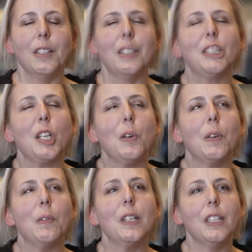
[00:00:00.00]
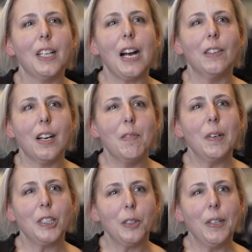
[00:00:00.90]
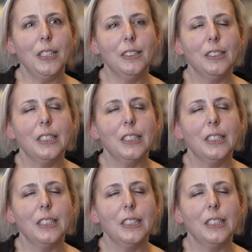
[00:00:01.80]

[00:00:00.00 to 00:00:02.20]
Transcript: So when we look at outcome measurement,